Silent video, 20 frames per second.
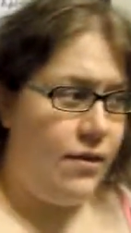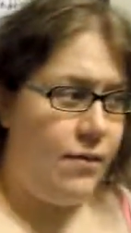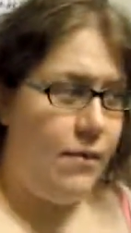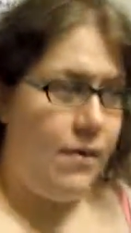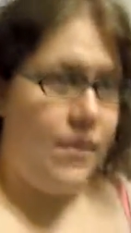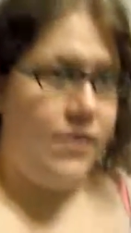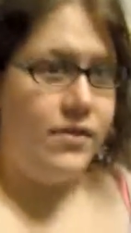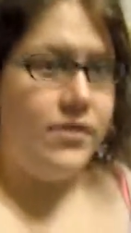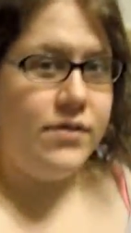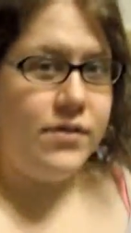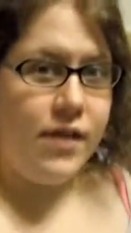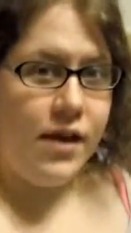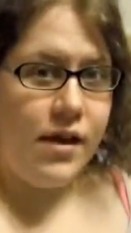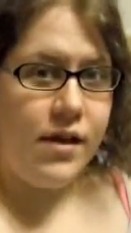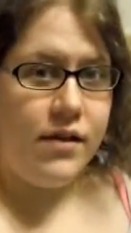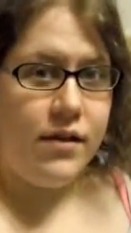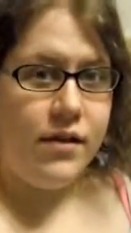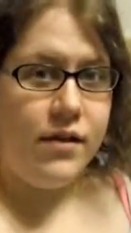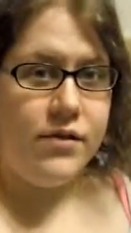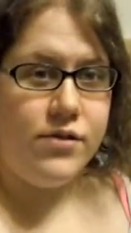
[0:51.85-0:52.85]
them at
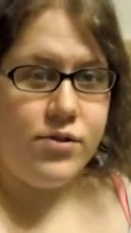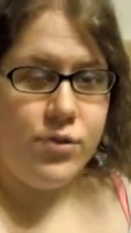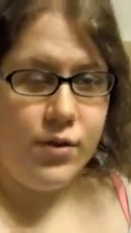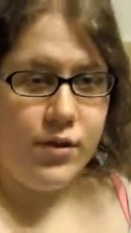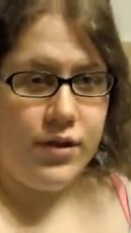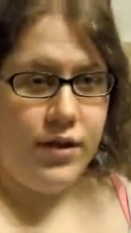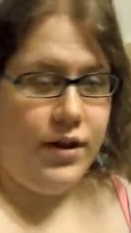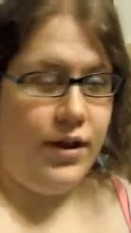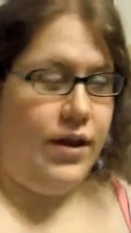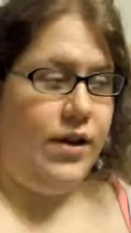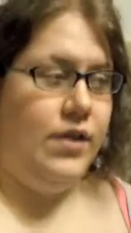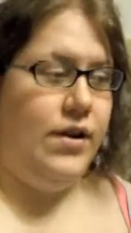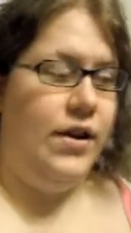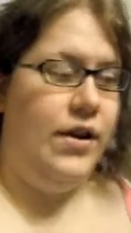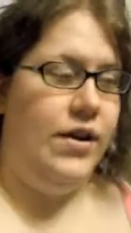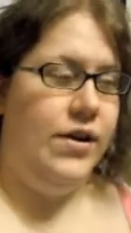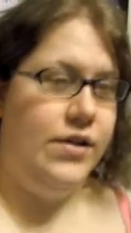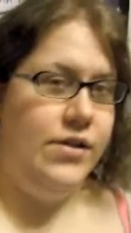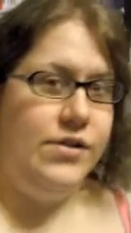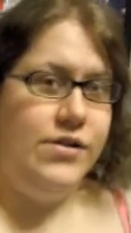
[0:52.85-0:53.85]
toward the later
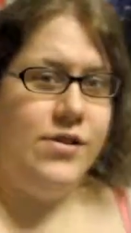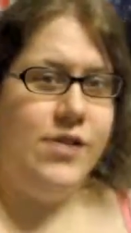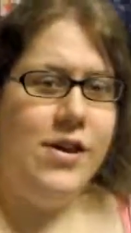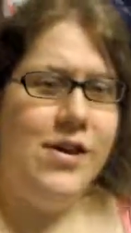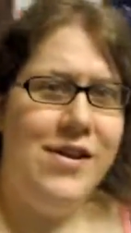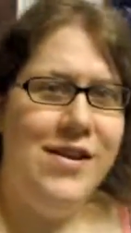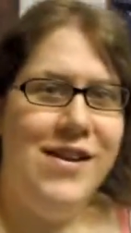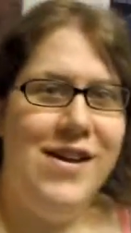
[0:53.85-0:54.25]
years.